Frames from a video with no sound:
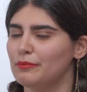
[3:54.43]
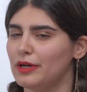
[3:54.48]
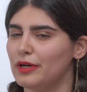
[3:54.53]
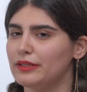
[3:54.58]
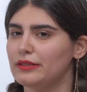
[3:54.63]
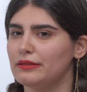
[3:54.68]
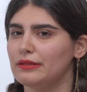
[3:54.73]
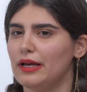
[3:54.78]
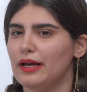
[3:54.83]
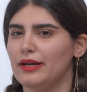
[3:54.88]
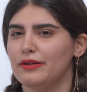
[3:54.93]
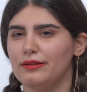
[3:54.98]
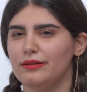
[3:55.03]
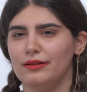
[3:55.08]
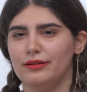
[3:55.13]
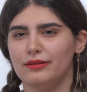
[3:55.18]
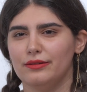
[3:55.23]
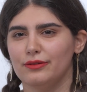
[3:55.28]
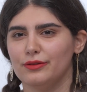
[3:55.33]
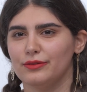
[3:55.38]
but I really
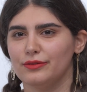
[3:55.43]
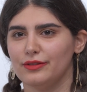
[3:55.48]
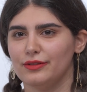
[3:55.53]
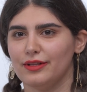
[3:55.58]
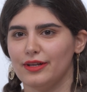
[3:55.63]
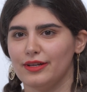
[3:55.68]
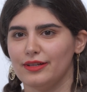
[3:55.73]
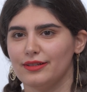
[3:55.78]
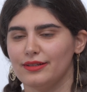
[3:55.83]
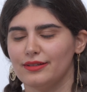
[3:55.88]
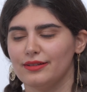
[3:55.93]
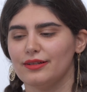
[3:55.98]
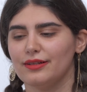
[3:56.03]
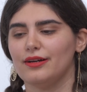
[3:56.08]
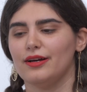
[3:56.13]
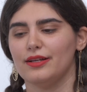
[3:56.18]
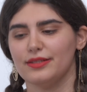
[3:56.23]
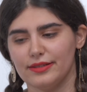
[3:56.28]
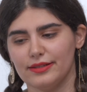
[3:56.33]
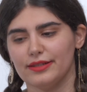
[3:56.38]
don't like
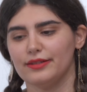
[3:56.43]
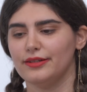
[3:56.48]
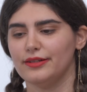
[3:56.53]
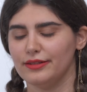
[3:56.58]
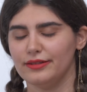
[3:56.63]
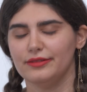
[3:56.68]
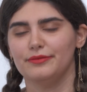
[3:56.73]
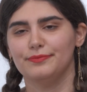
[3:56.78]
gari.